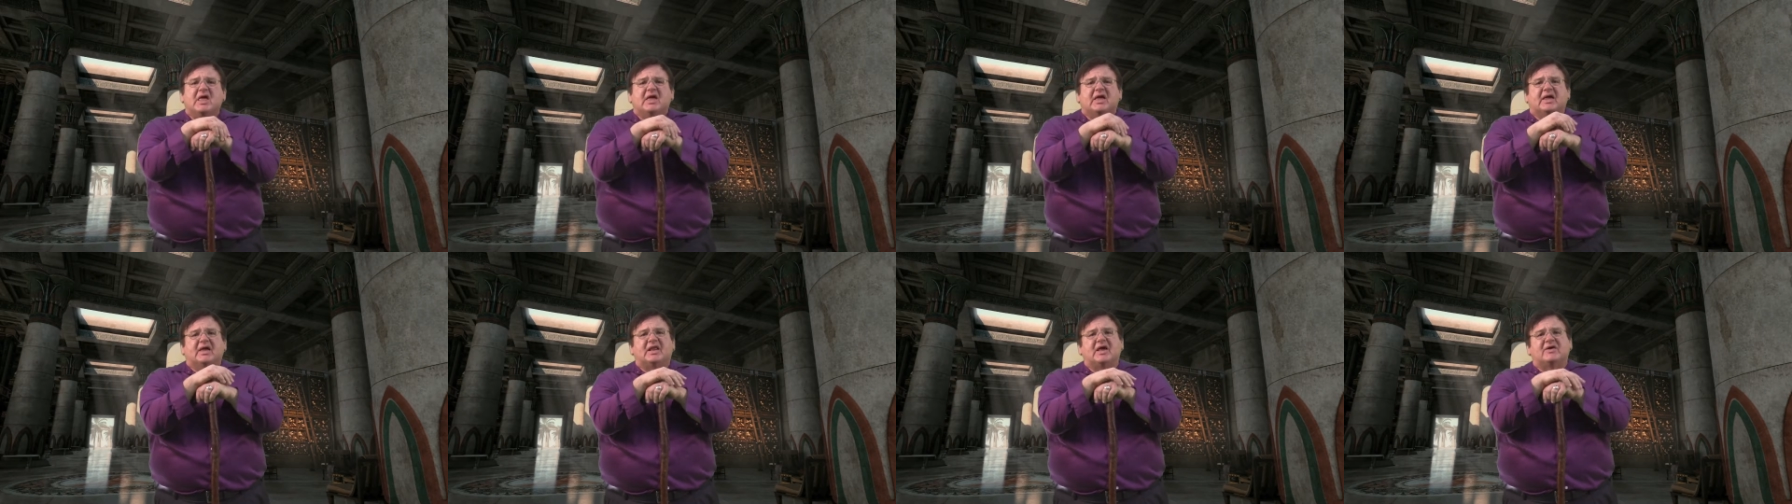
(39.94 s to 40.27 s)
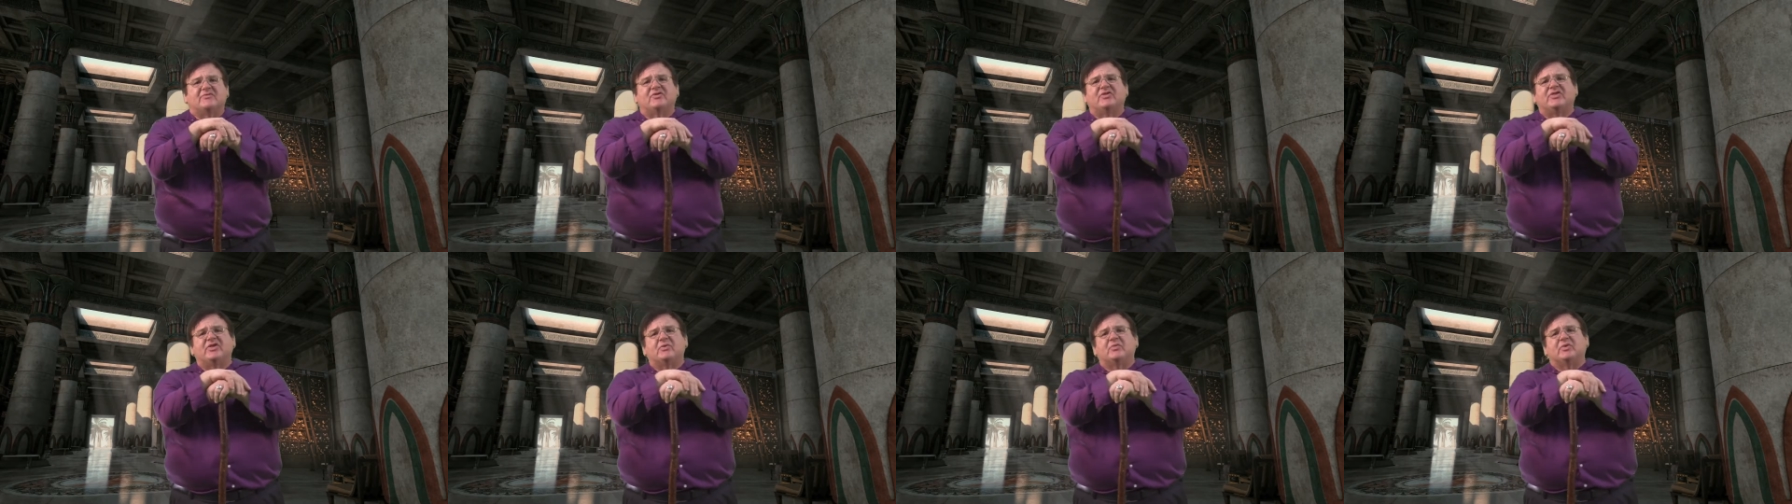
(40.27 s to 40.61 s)
In
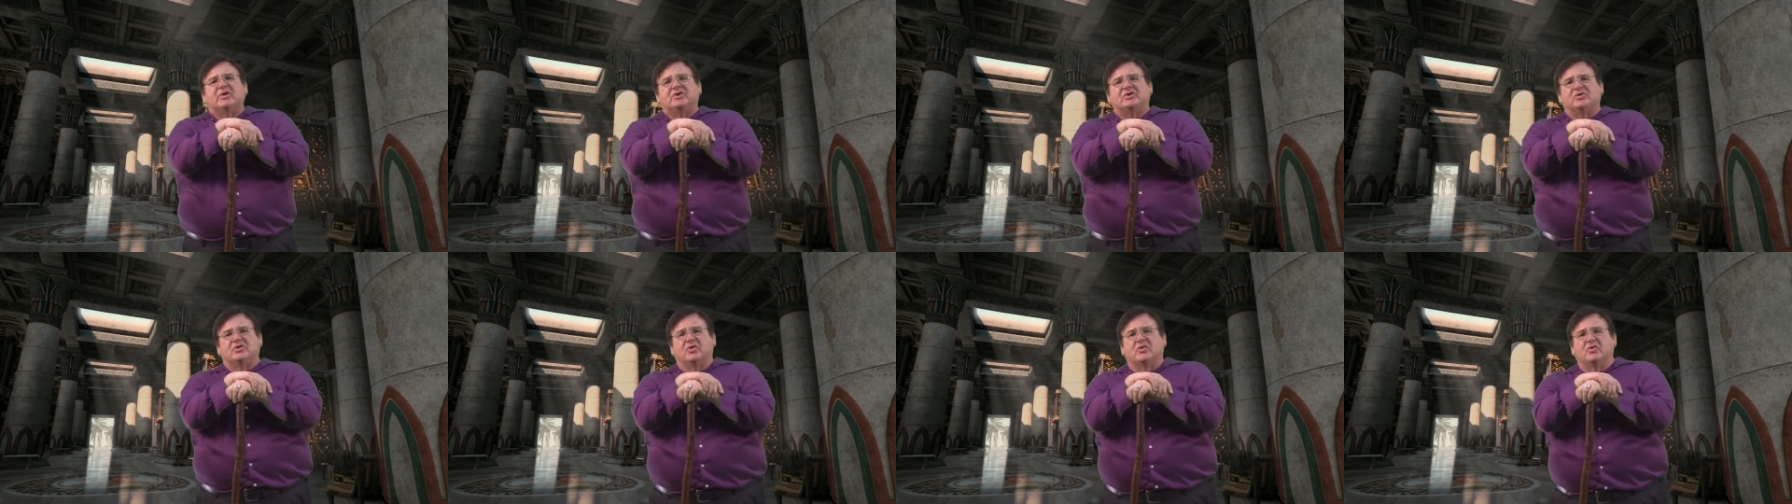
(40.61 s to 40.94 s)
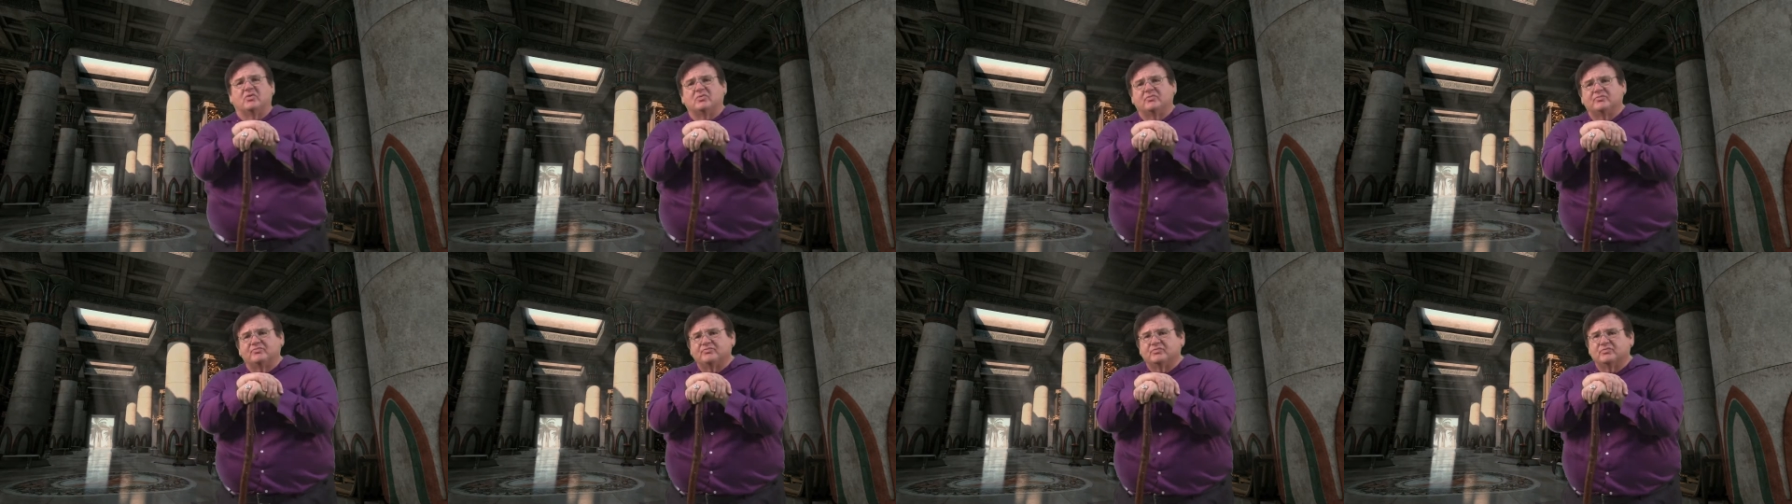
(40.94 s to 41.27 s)
everything we
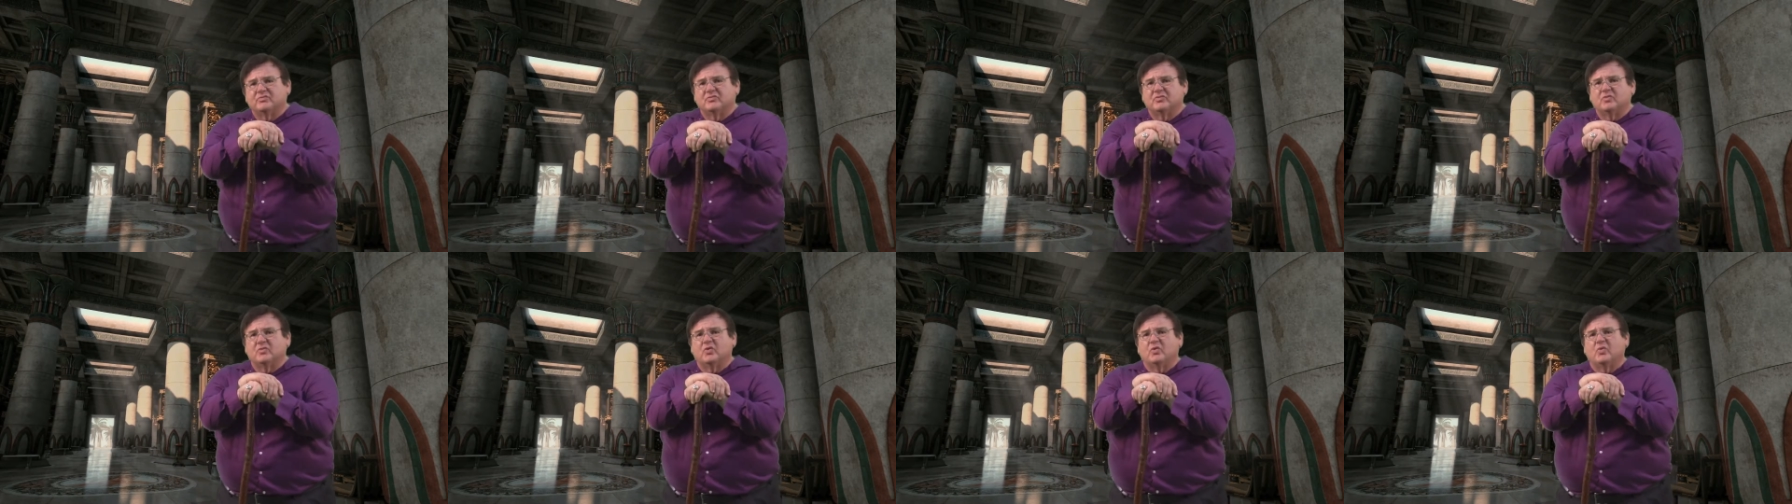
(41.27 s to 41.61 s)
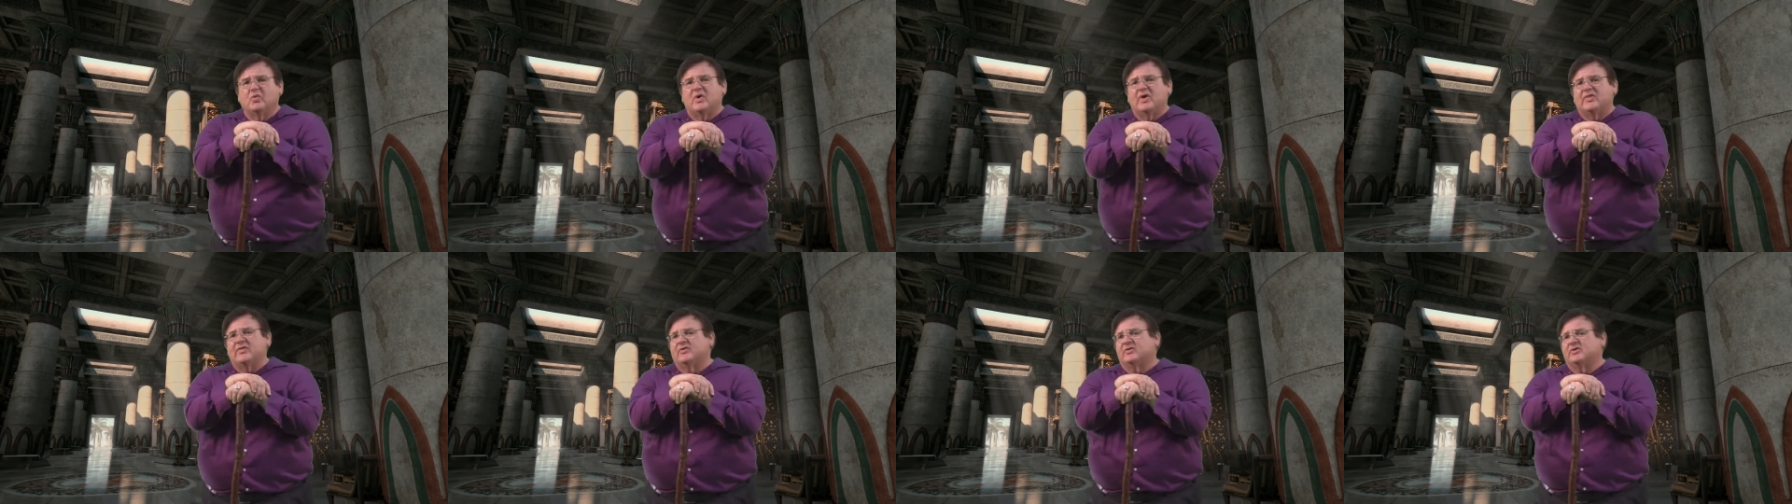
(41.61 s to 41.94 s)
do,
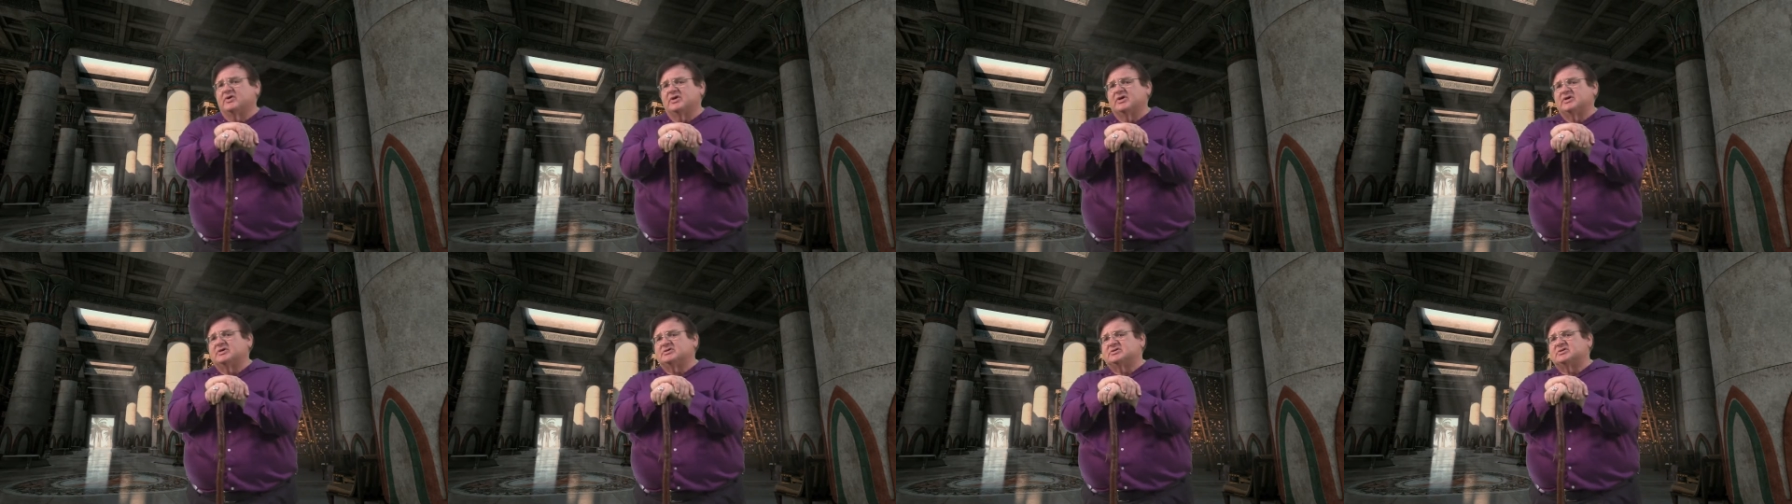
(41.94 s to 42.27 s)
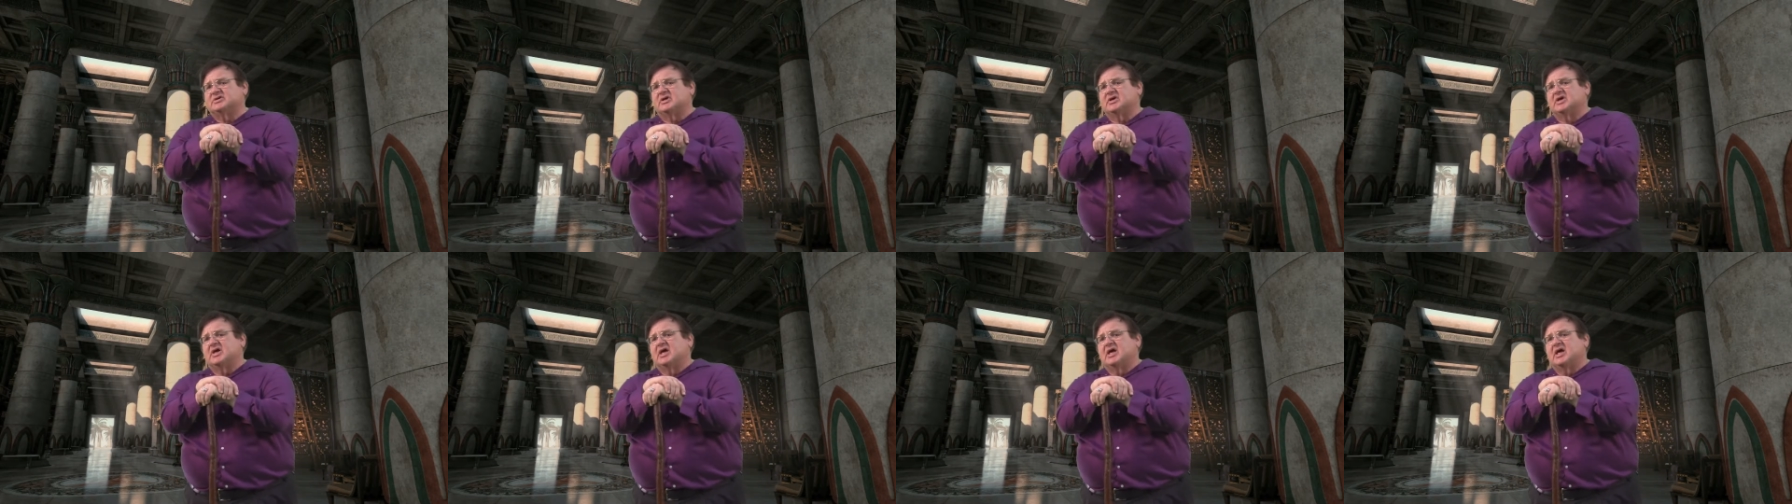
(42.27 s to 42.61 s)
whether it is